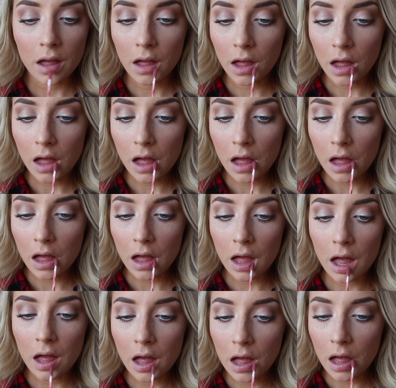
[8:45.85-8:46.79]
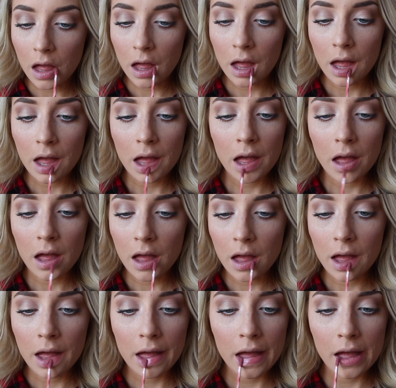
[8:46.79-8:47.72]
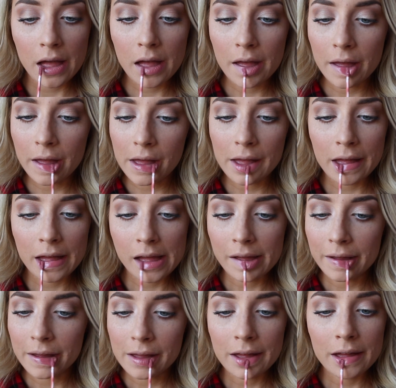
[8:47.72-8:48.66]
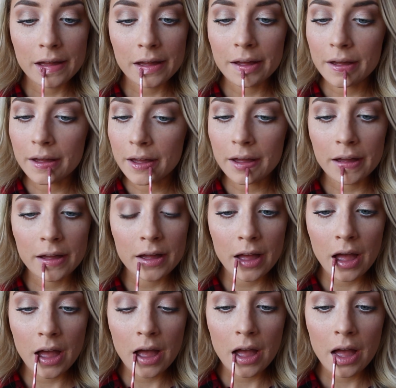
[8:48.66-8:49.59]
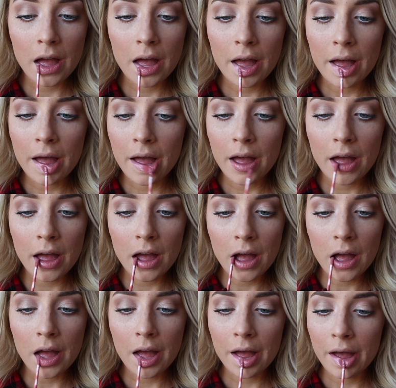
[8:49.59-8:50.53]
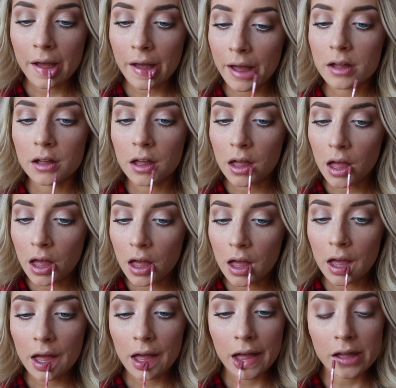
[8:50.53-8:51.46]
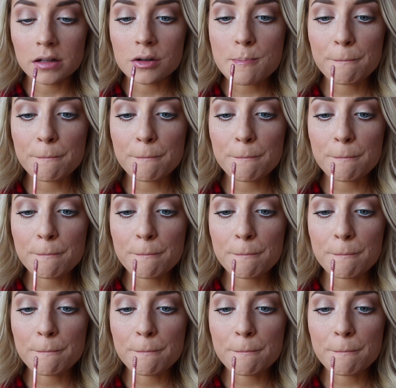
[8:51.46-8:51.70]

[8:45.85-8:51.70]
And lastly, I am using the lip gloss from Anastasia Beverly Hills, and this is in the shade